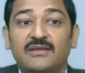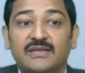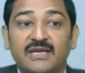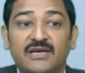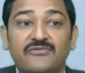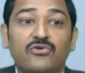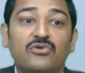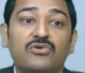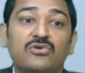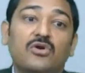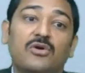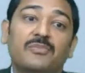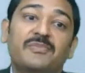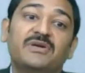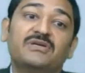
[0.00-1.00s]
Therefore,
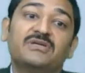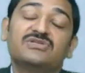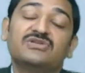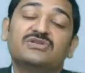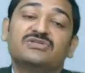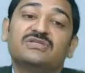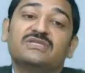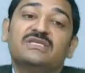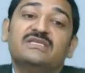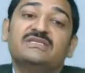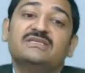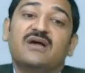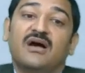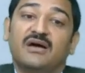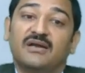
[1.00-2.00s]
corporate
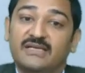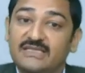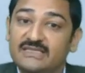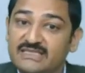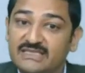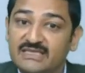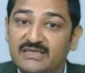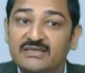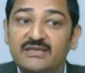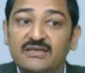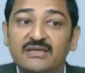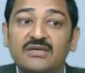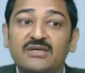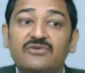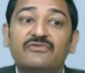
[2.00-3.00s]
strategies are concerned
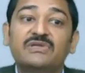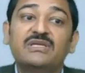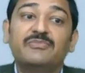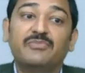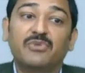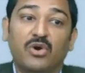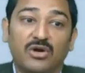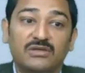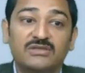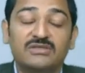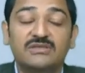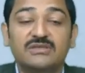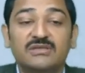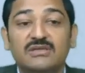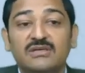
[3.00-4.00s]
with the broad
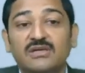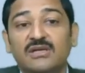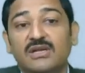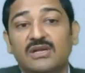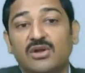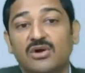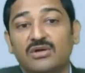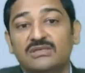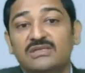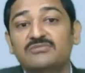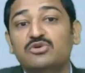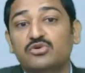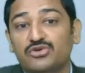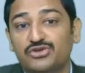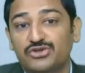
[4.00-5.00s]

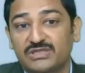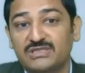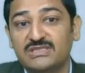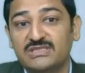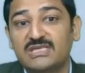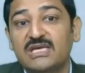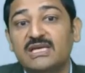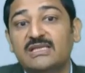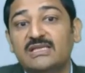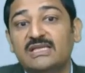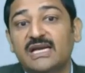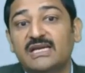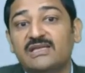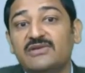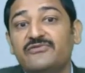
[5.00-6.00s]
long-term questions
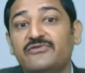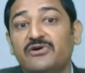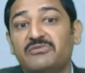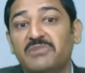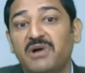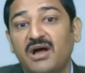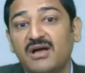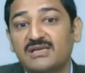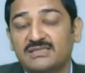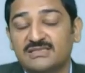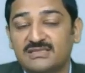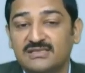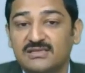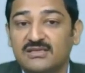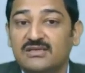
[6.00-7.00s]
that the firm
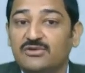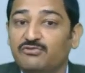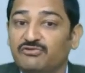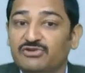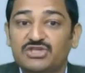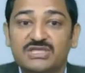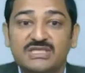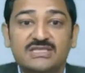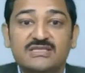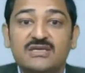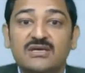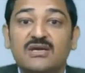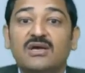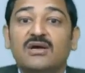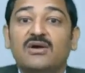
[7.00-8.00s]
asks, which
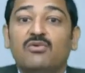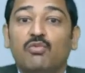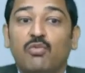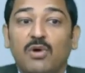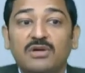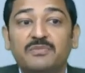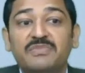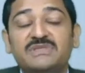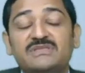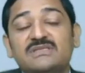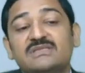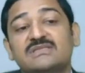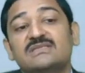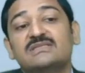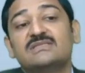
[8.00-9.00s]
is what
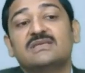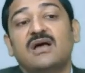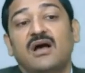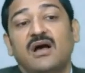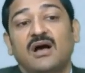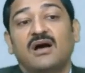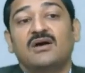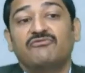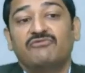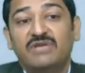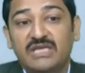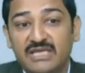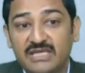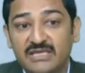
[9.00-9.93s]
businesses are we